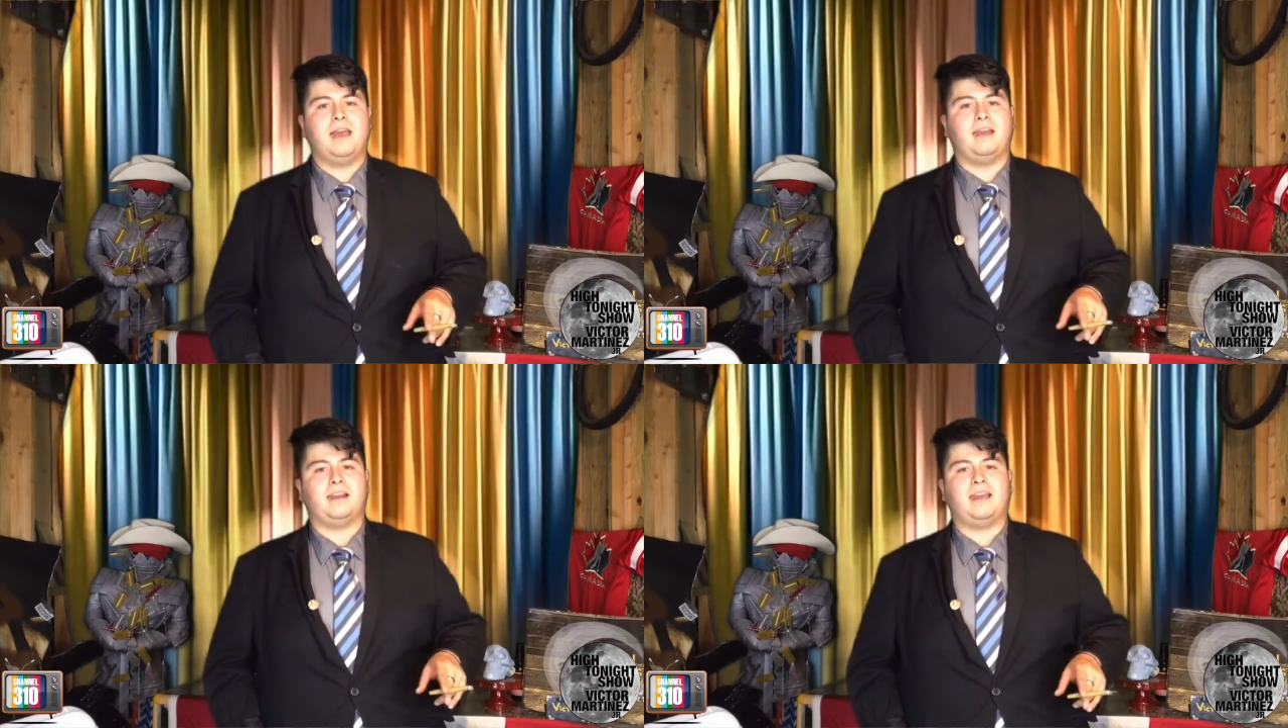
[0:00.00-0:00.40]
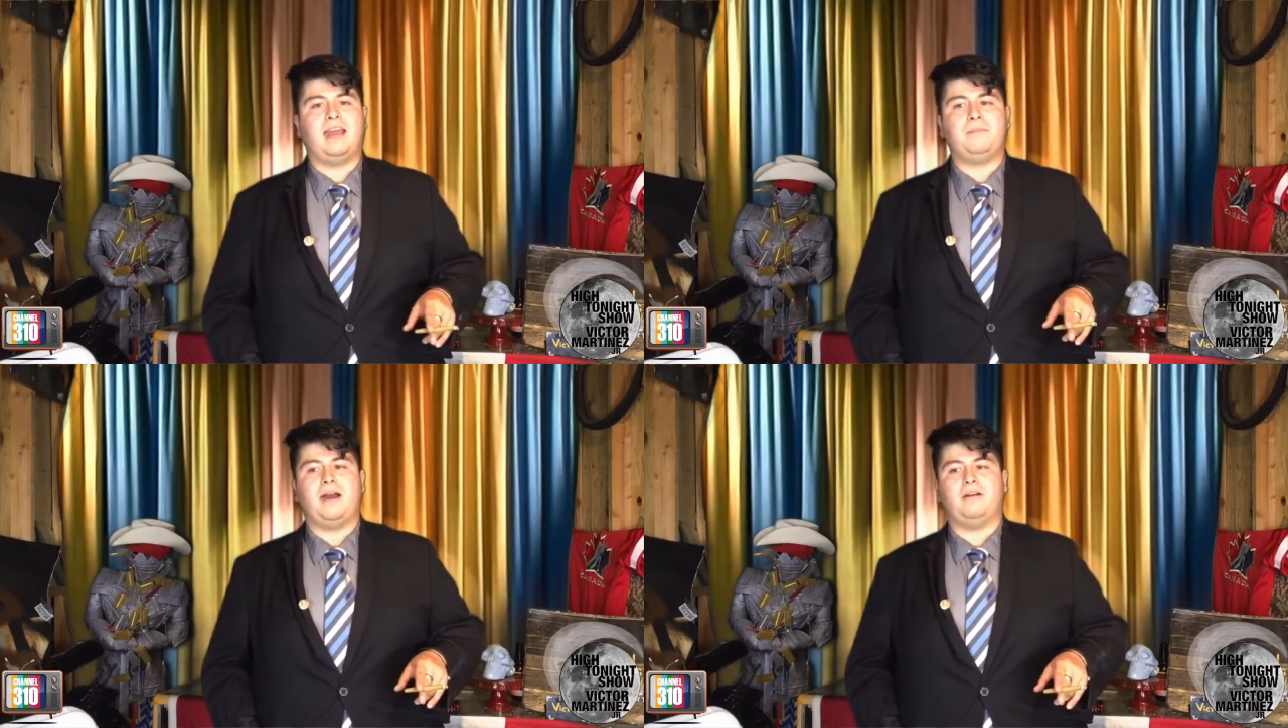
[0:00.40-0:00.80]
And it
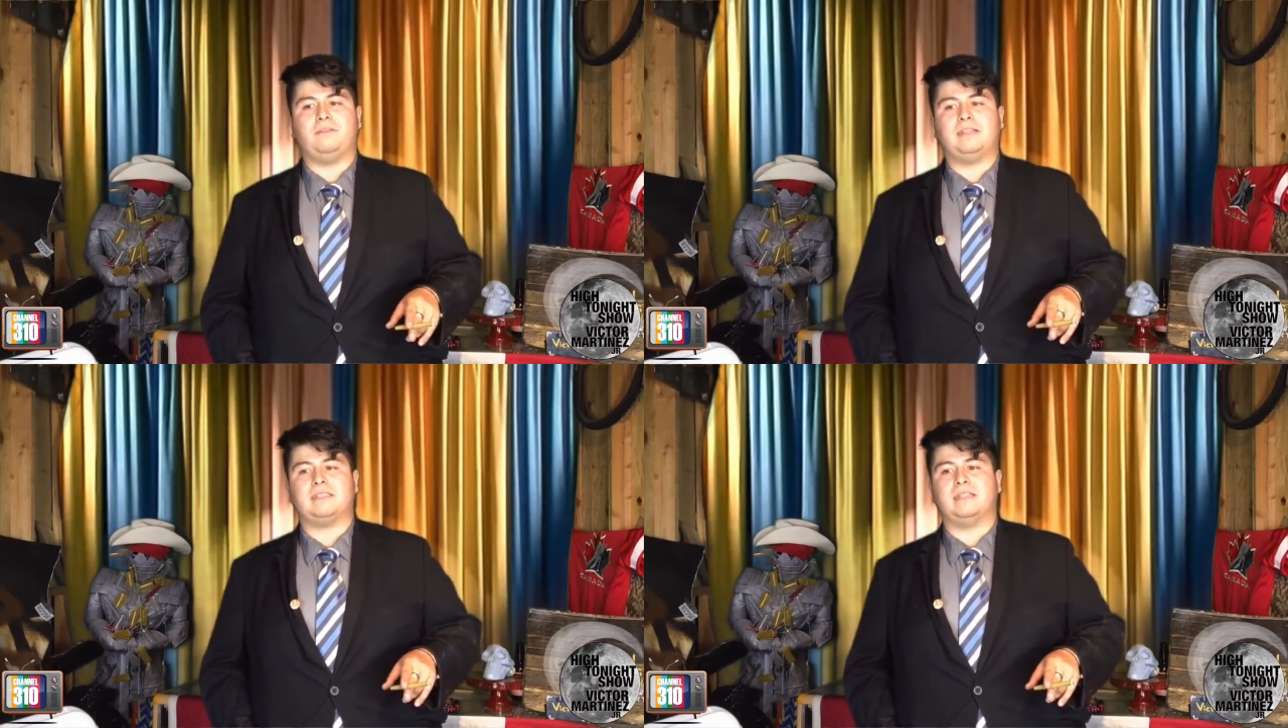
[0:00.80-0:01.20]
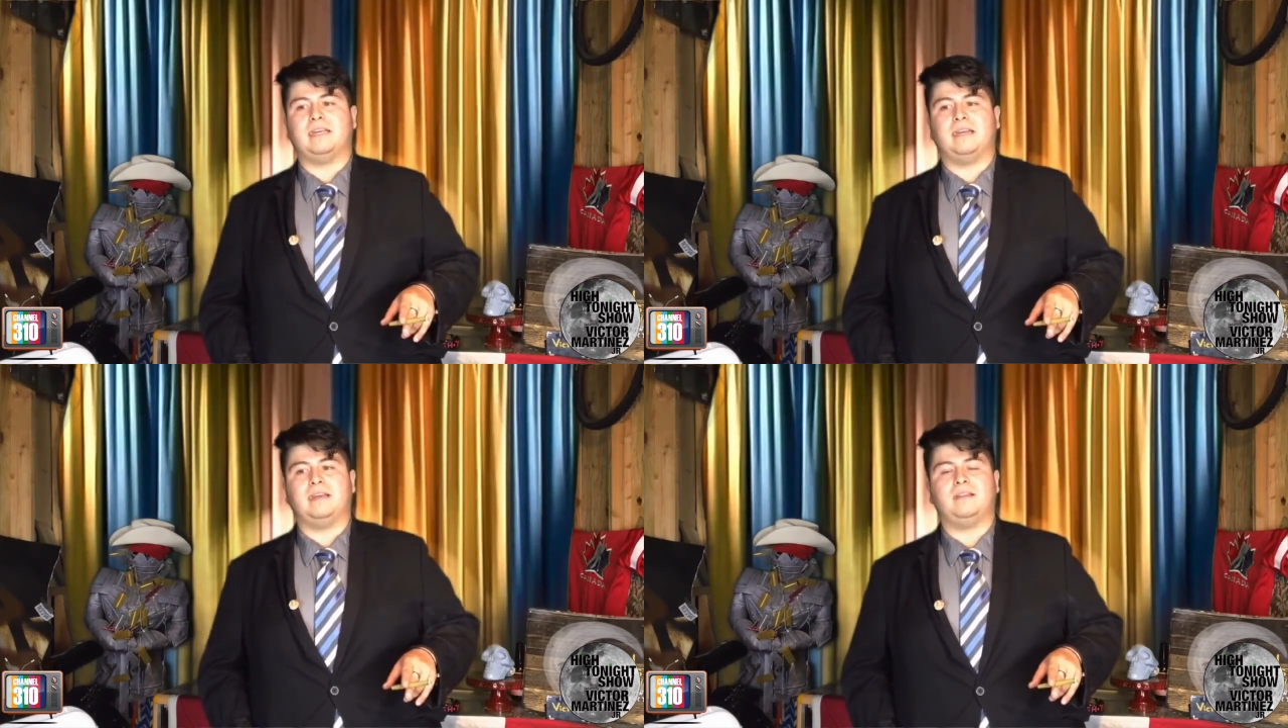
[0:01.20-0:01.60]
came out
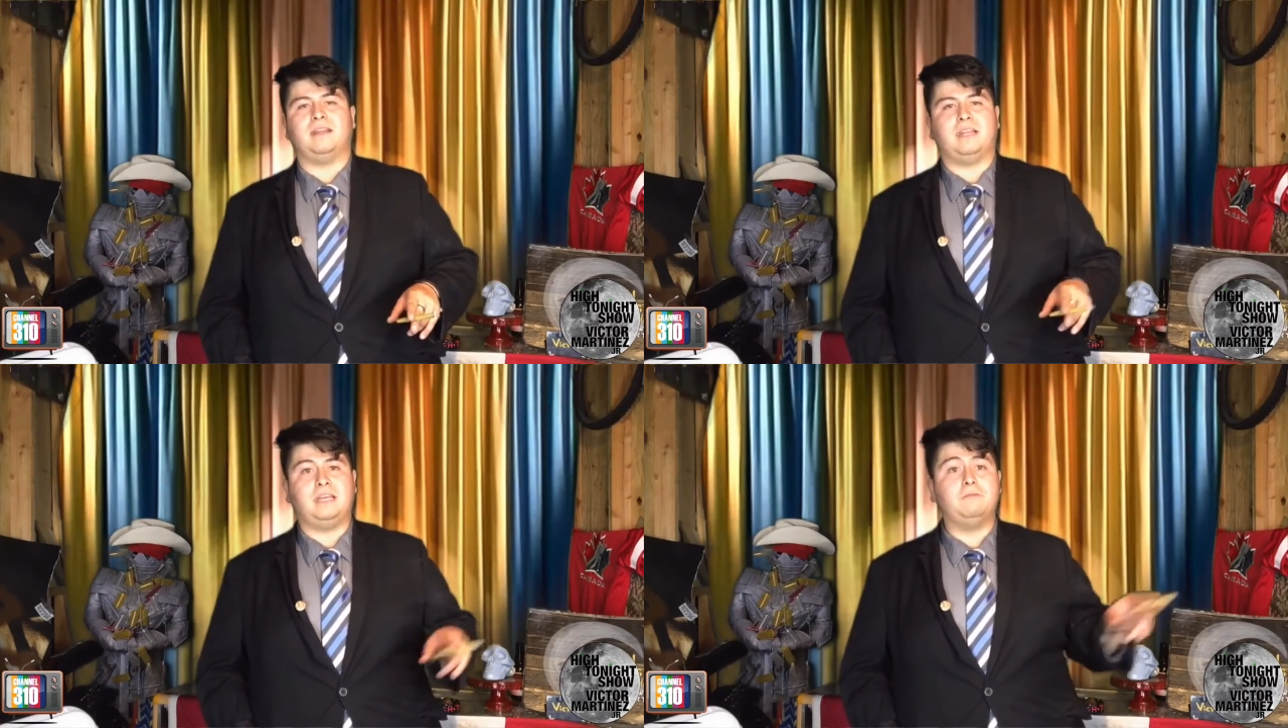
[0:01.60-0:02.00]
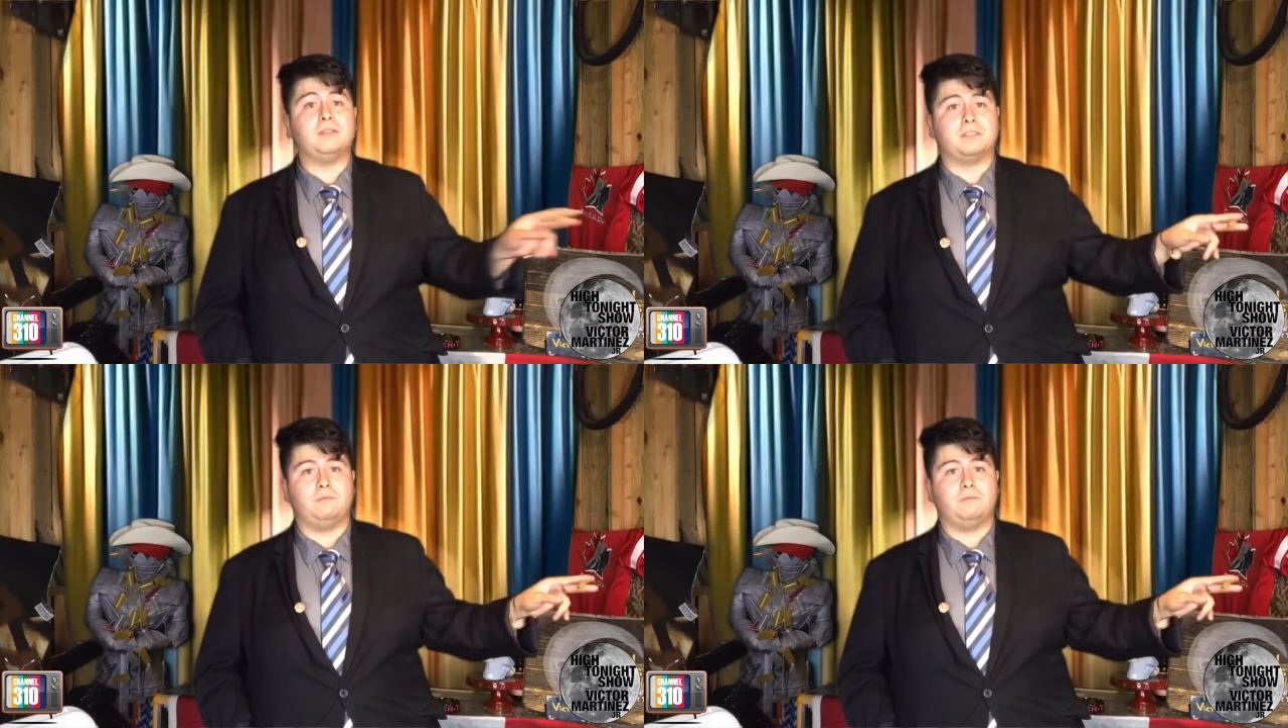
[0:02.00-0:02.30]
recently that he was